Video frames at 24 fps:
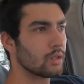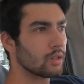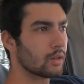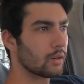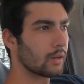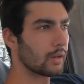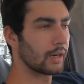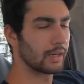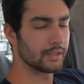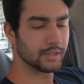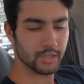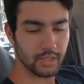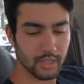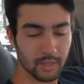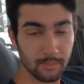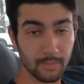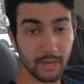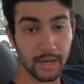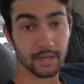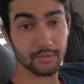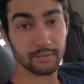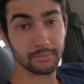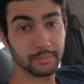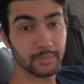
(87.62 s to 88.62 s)
All right, I just got
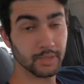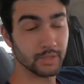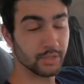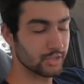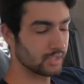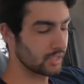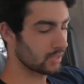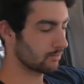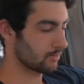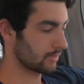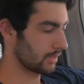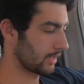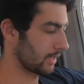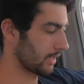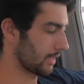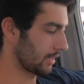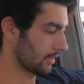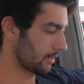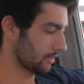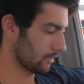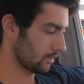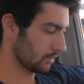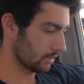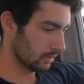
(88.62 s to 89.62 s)
back from the gym right
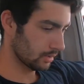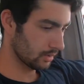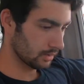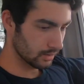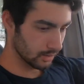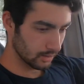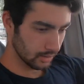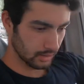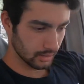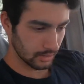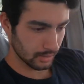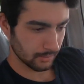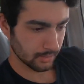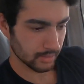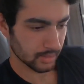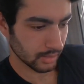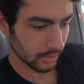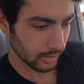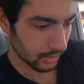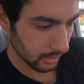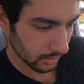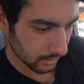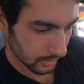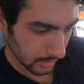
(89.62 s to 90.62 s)
now, and I'm
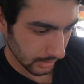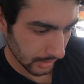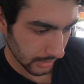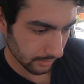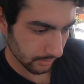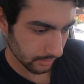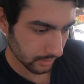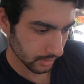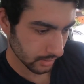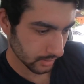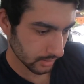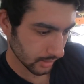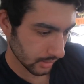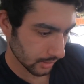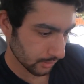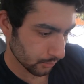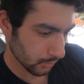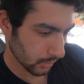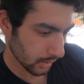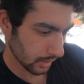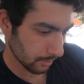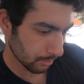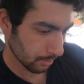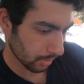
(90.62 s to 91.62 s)
sitting inside of a
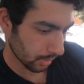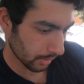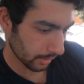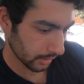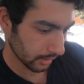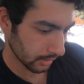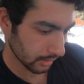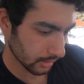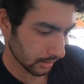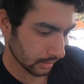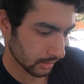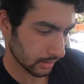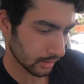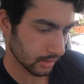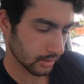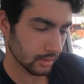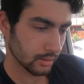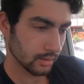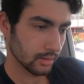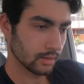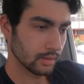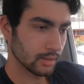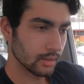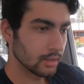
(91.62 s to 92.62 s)
Safeway parking lot.
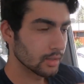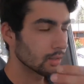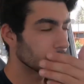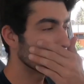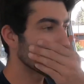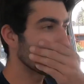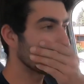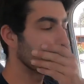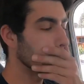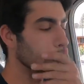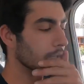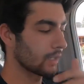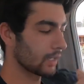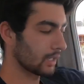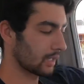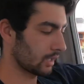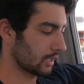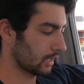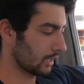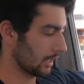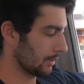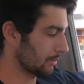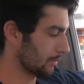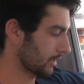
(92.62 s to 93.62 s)

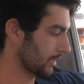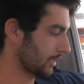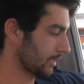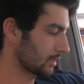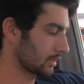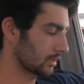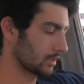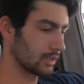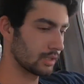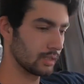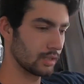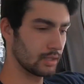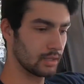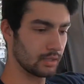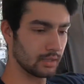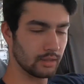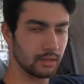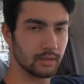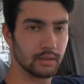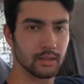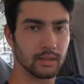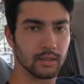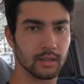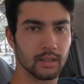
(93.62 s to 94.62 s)
I'm gonna get the
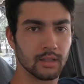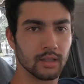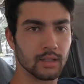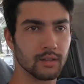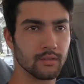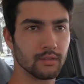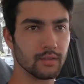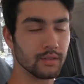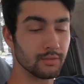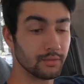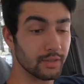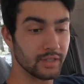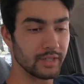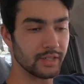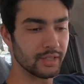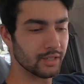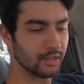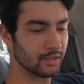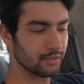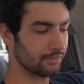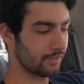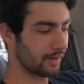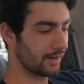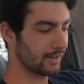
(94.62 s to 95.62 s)

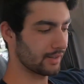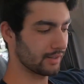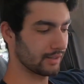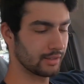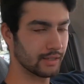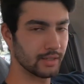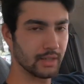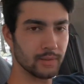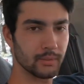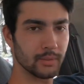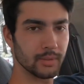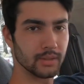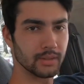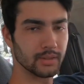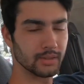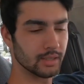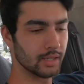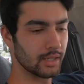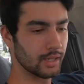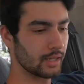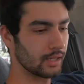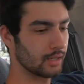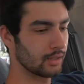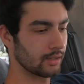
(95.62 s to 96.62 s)
video finally going
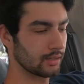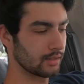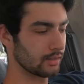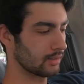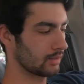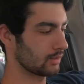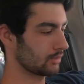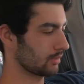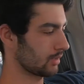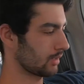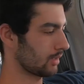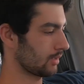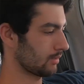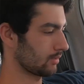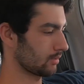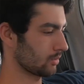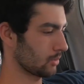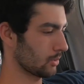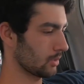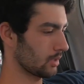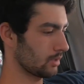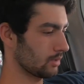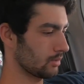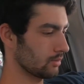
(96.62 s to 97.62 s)
today around
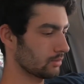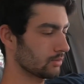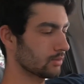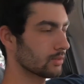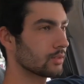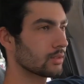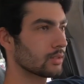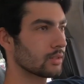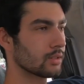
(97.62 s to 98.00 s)
12,